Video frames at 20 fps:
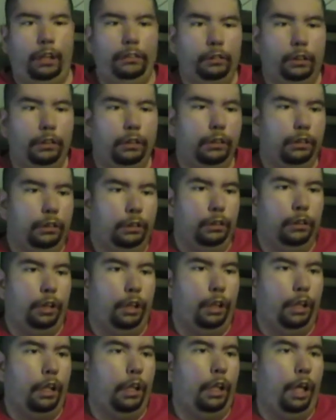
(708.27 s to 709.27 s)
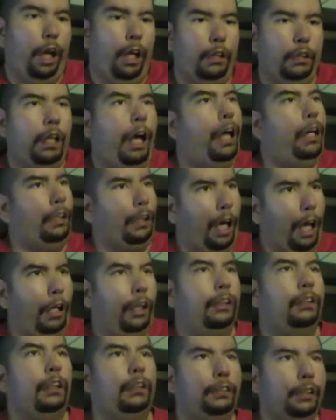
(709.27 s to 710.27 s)
I
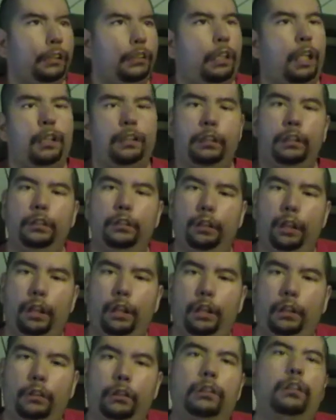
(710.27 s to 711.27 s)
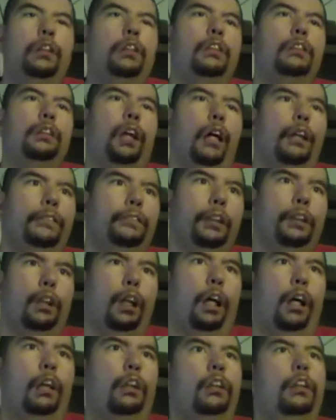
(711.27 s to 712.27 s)
can understand certain things. But
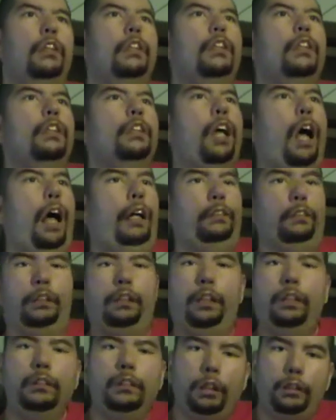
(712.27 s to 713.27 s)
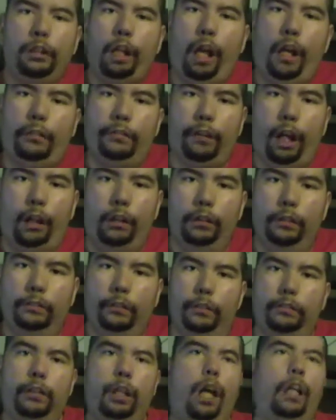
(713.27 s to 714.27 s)
overall, I was entertained by the
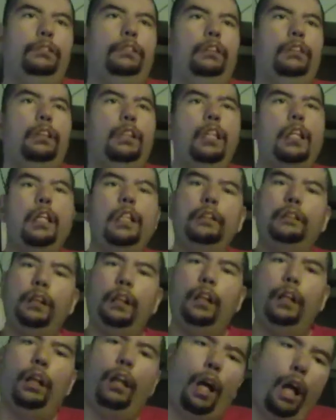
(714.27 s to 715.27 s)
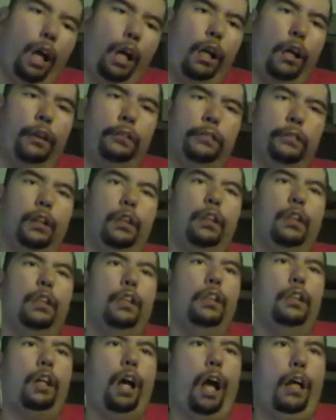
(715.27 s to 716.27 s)
movie. And when the ending came,
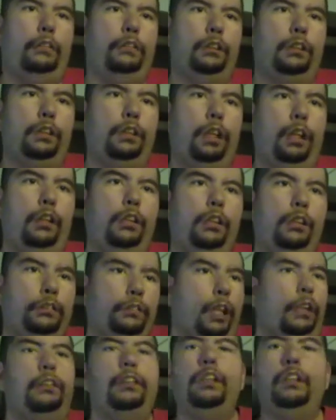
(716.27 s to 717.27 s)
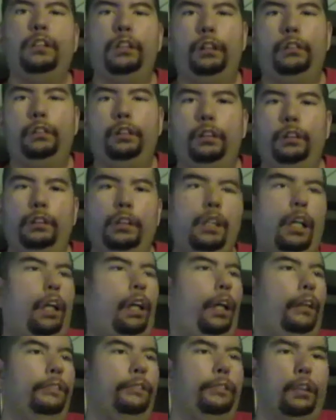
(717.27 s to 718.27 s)
I was expecting something to be a
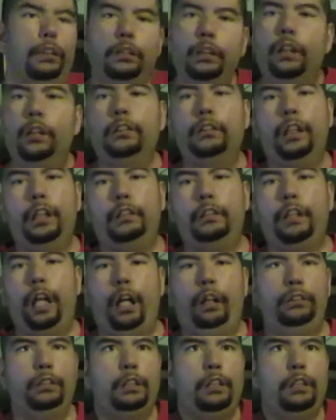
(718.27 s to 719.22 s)
complete letdown.